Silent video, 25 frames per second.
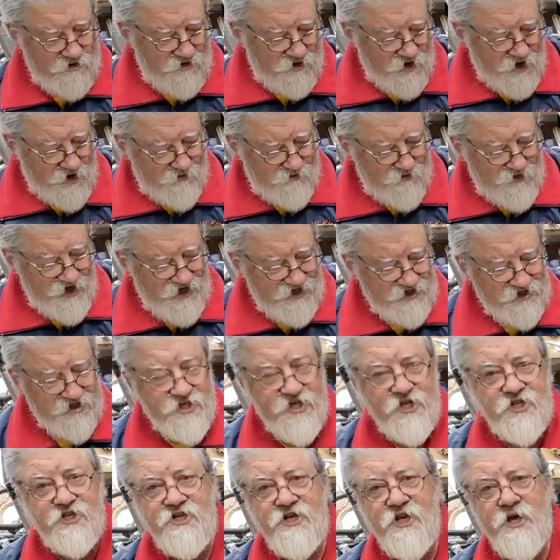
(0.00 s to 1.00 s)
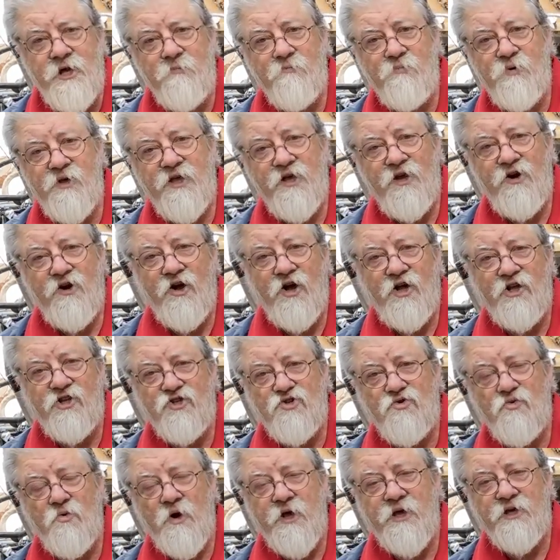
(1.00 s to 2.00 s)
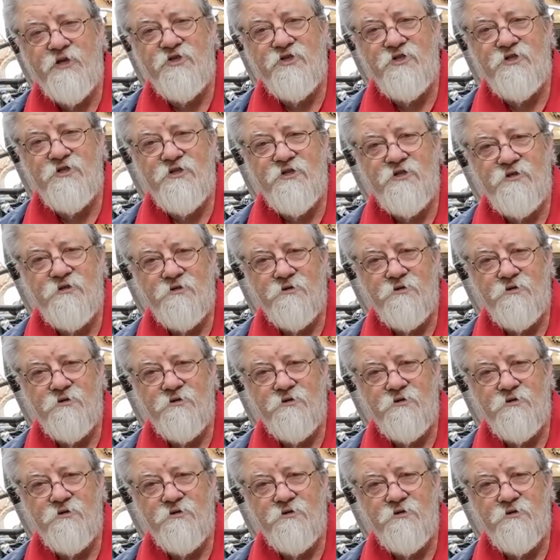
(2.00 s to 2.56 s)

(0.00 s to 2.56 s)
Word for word: That means the tip cannot twist.